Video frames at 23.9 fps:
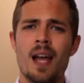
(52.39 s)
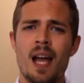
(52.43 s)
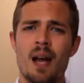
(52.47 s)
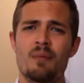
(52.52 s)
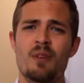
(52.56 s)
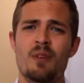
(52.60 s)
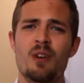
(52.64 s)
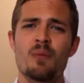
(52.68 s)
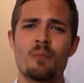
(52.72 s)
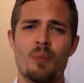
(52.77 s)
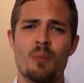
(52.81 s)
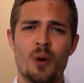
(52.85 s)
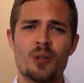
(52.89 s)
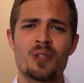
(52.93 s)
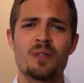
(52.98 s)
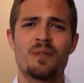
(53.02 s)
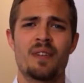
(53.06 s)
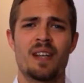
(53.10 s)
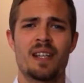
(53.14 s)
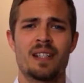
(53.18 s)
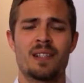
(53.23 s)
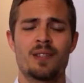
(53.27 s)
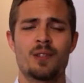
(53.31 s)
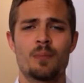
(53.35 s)
I'm very
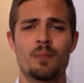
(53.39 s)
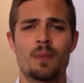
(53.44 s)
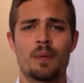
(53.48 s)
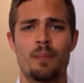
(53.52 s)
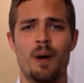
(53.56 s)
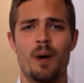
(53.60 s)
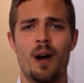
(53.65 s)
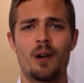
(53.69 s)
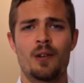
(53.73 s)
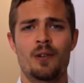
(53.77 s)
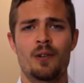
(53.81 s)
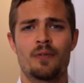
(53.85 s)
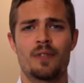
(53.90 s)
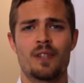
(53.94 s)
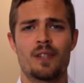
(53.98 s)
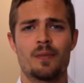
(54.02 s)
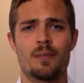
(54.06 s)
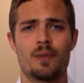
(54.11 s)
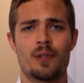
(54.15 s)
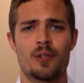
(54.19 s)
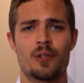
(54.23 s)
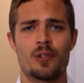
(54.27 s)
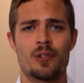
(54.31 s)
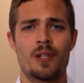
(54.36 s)
motivated to be part of
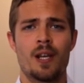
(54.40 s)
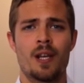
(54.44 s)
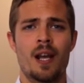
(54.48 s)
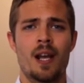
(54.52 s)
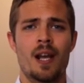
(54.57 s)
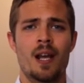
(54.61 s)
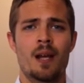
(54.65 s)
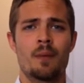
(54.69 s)
this mission